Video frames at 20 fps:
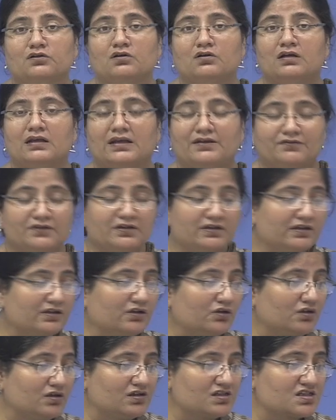all, everything
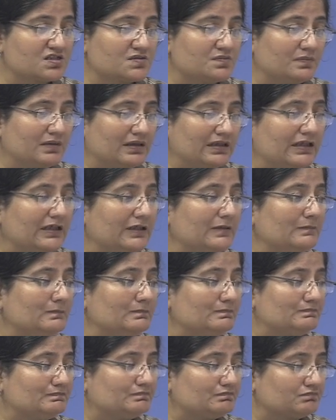costs money.
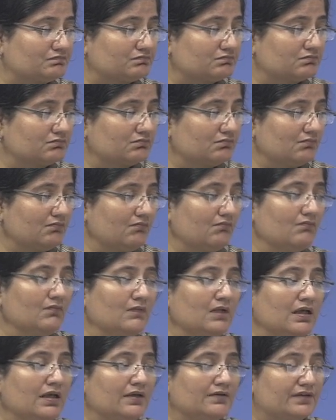
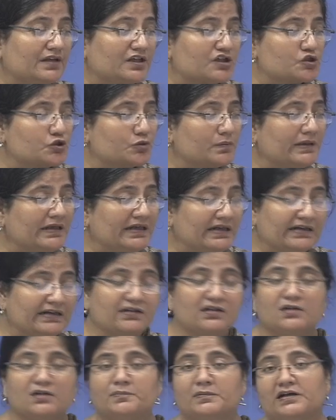They should be
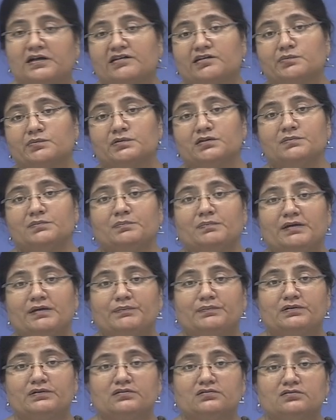interpretable.
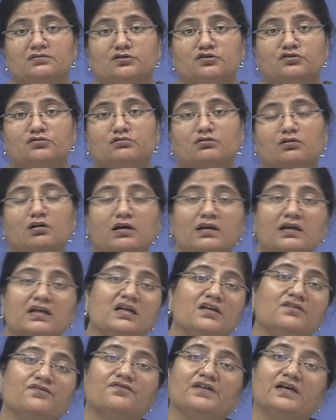People should not
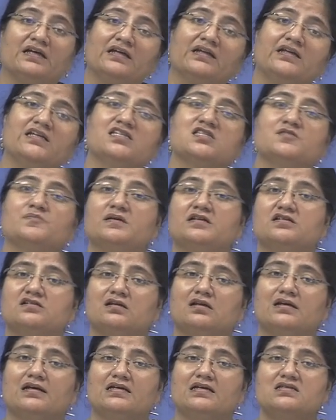need very
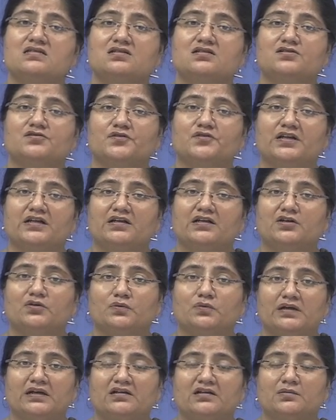specialized training to
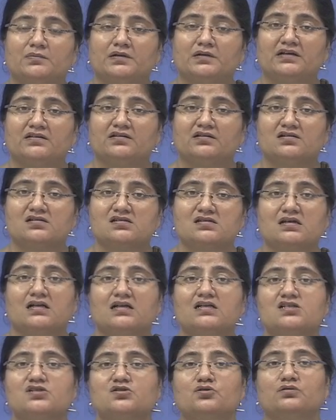interpret the
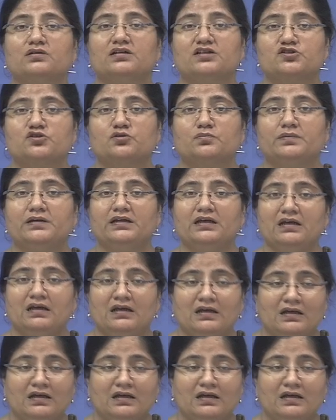results, so they should be